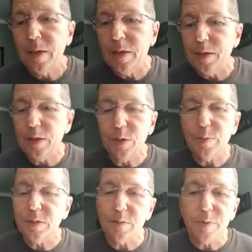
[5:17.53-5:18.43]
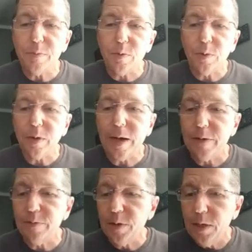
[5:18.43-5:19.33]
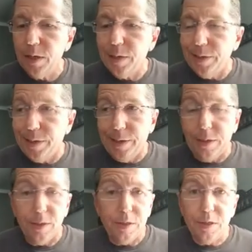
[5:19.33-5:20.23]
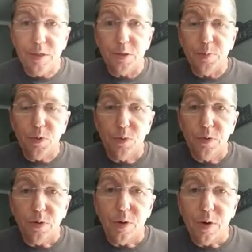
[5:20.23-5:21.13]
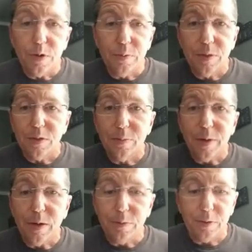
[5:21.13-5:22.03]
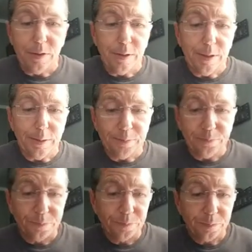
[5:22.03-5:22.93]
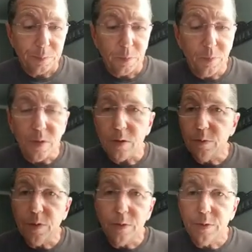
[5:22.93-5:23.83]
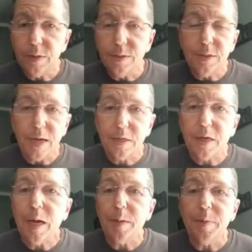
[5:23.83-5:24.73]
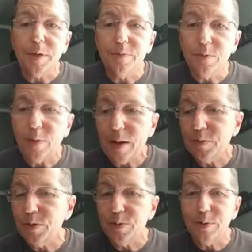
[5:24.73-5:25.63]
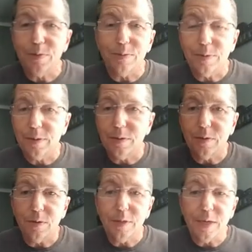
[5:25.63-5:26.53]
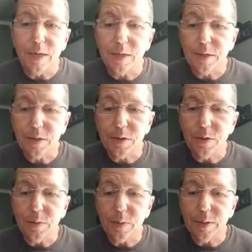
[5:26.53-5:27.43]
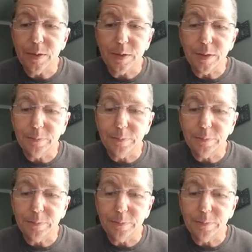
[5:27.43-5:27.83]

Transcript: You know, but some people will have disputes and arguments about, uh, you know, the exact timing of the rapture and, and all of that, you know, and. Uh,